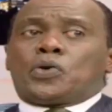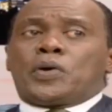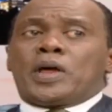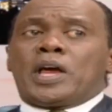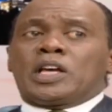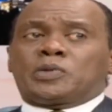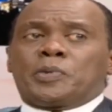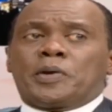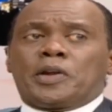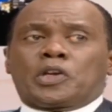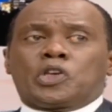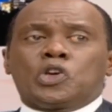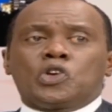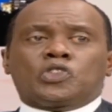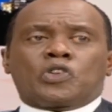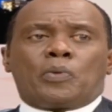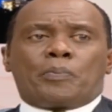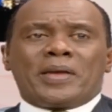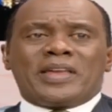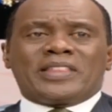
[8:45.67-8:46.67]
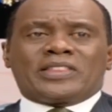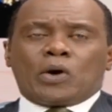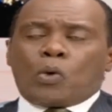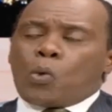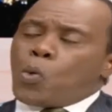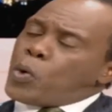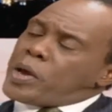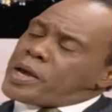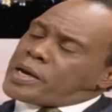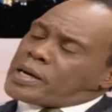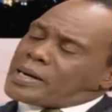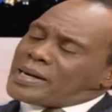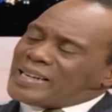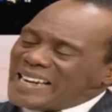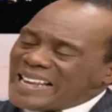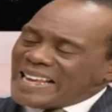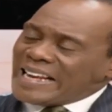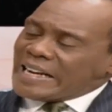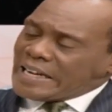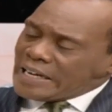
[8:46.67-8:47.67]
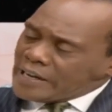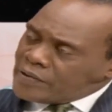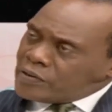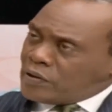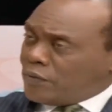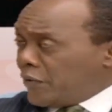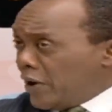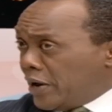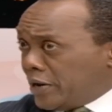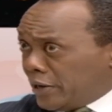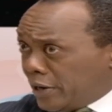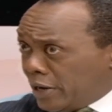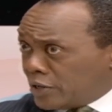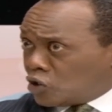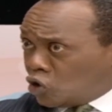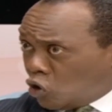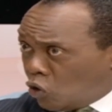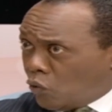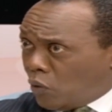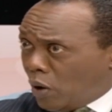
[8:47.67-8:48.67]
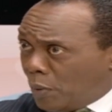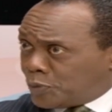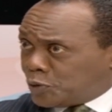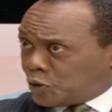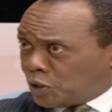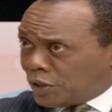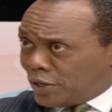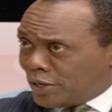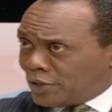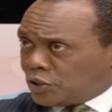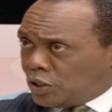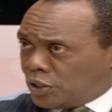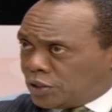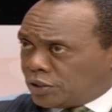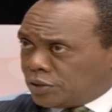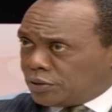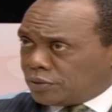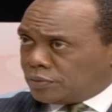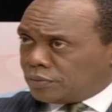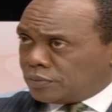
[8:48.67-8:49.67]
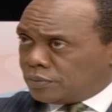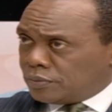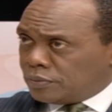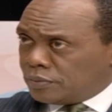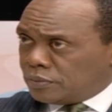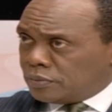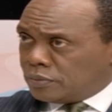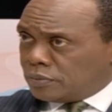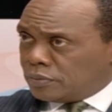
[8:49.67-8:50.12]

has been accused of being the weak link in the fight against corruption, is it? No,